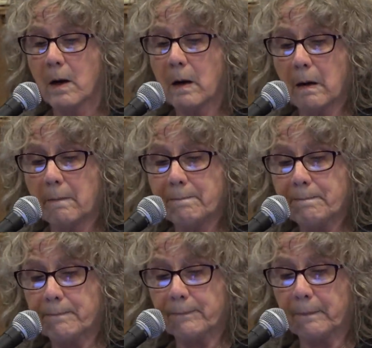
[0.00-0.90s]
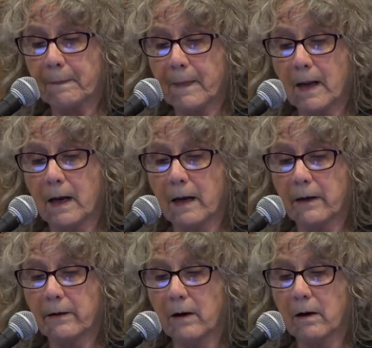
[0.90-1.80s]
Um,
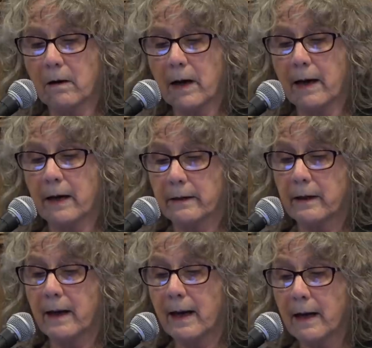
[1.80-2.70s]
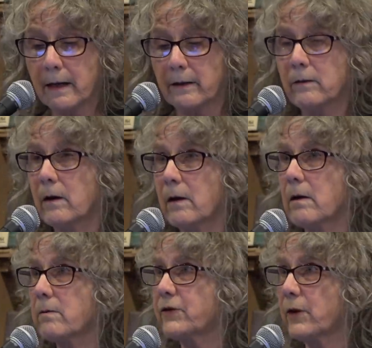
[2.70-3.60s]
and, uh, and, and
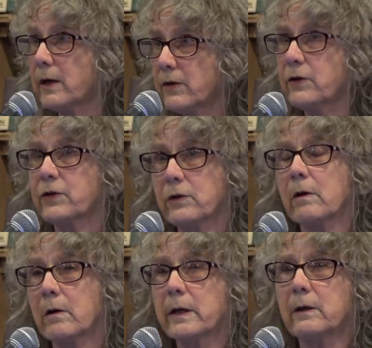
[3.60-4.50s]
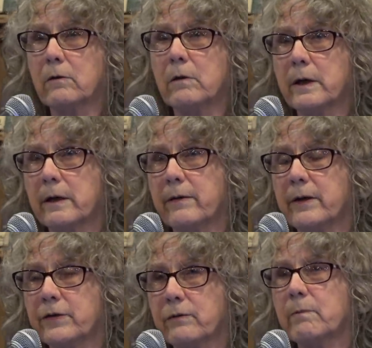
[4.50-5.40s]
scientists are included in
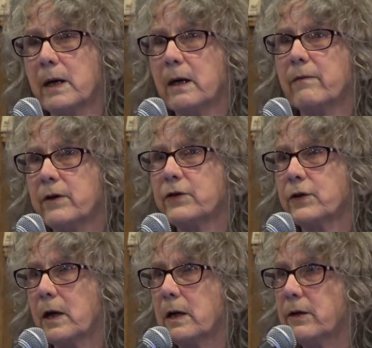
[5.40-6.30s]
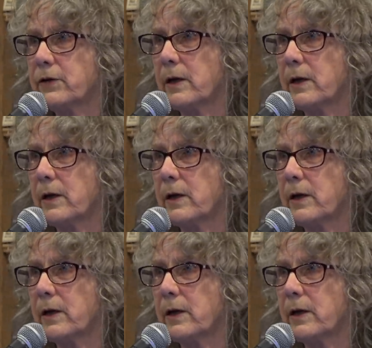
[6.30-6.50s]
these many of these studies,